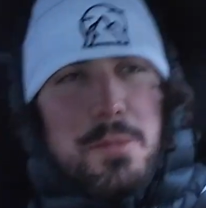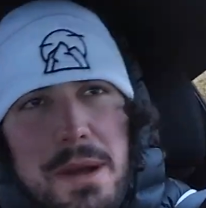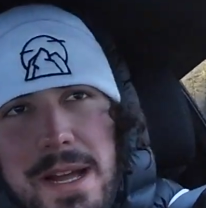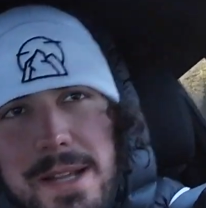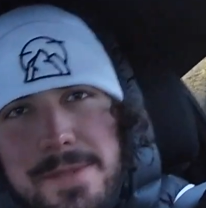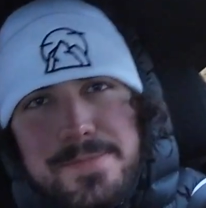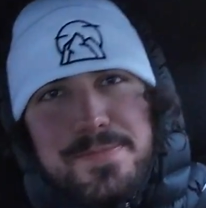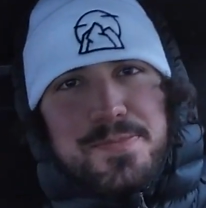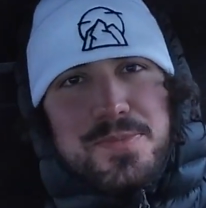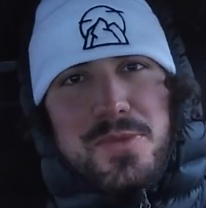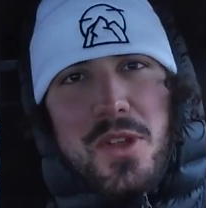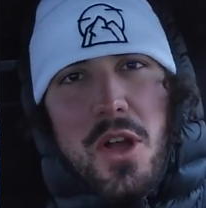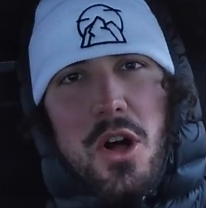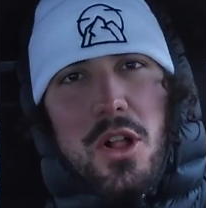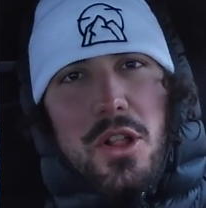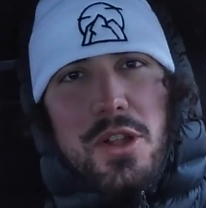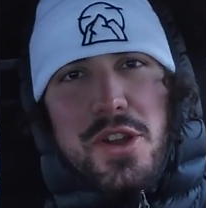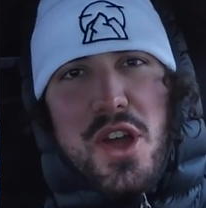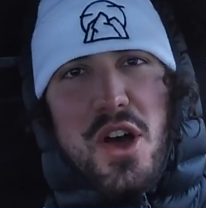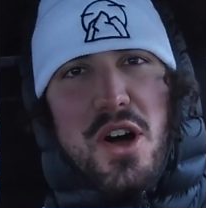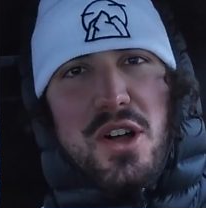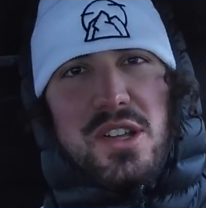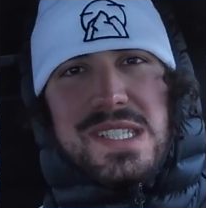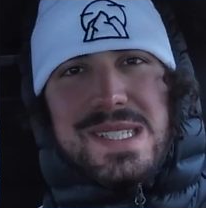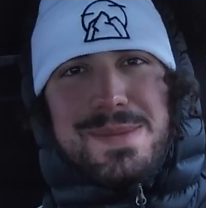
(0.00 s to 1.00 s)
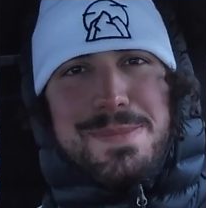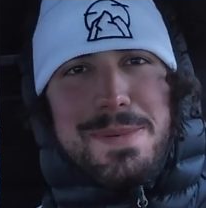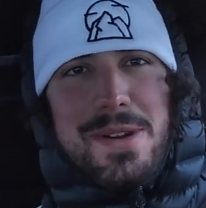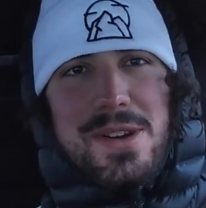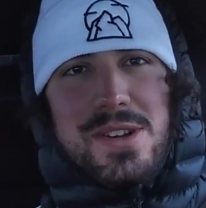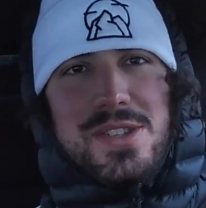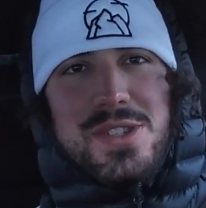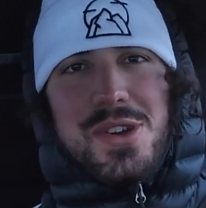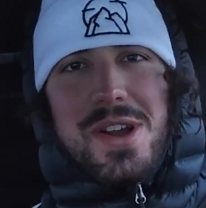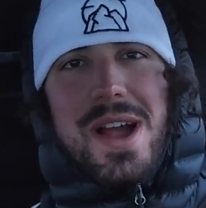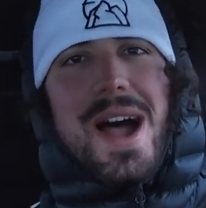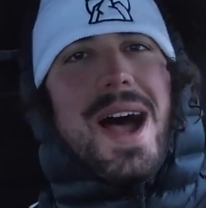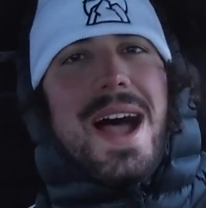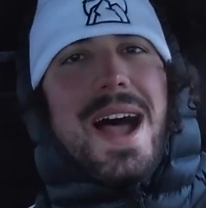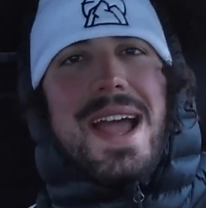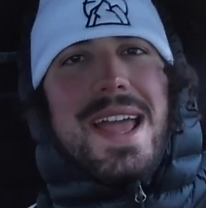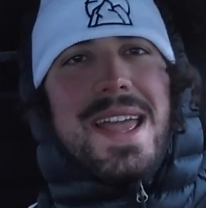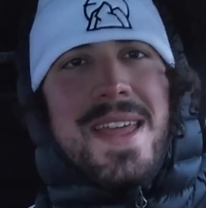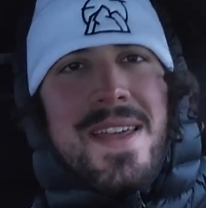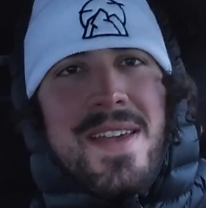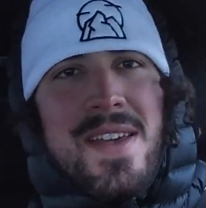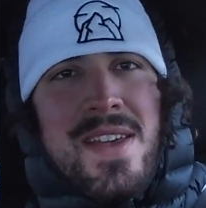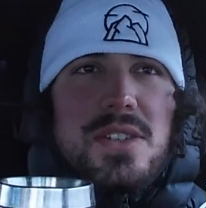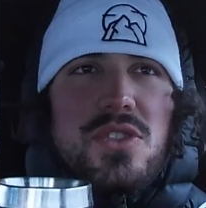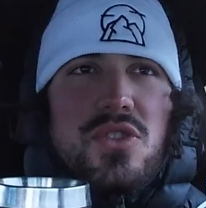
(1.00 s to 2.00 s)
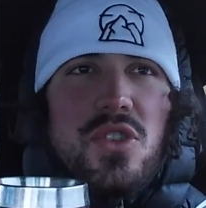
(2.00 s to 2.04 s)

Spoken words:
but all in all, spirits are high.